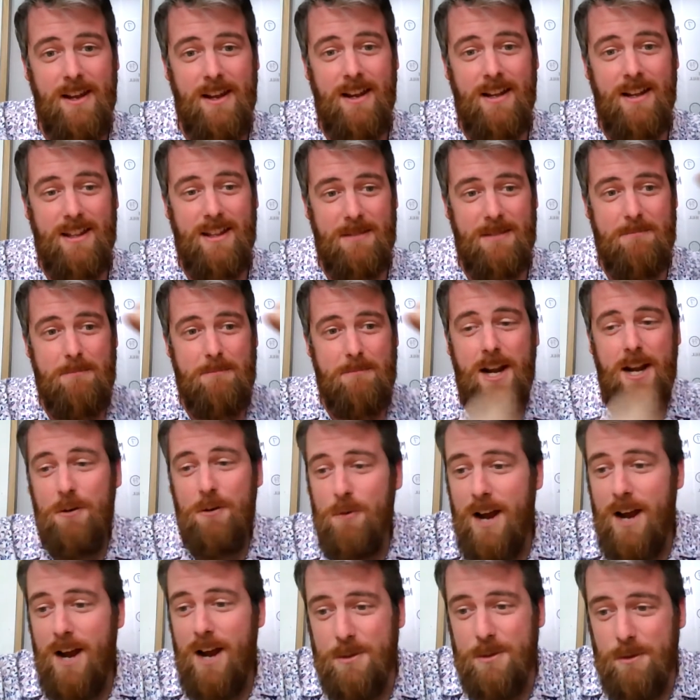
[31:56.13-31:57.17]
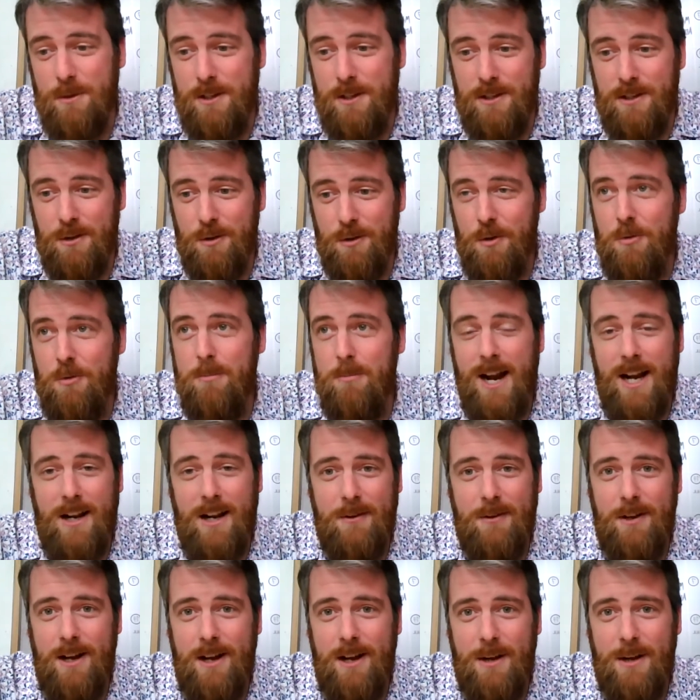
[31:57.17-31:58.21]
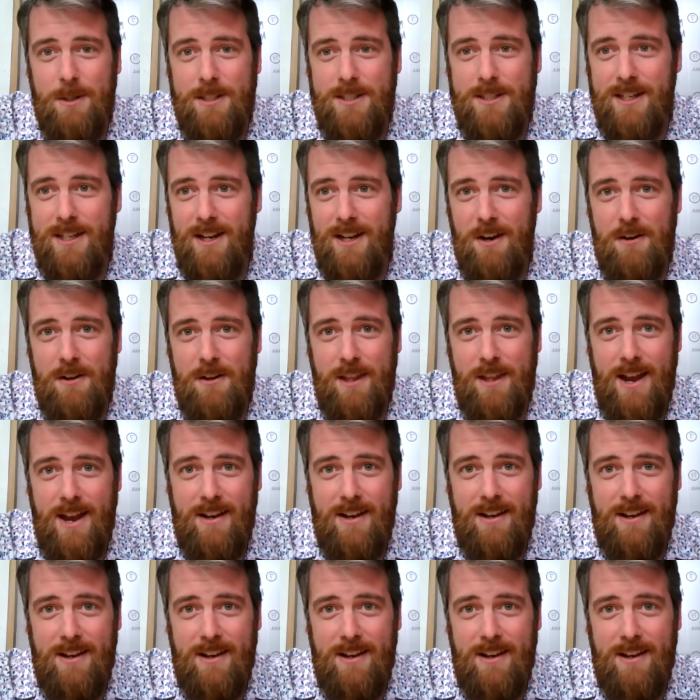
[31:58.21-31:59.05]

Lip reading: that might arise within the group? How do we take care of that?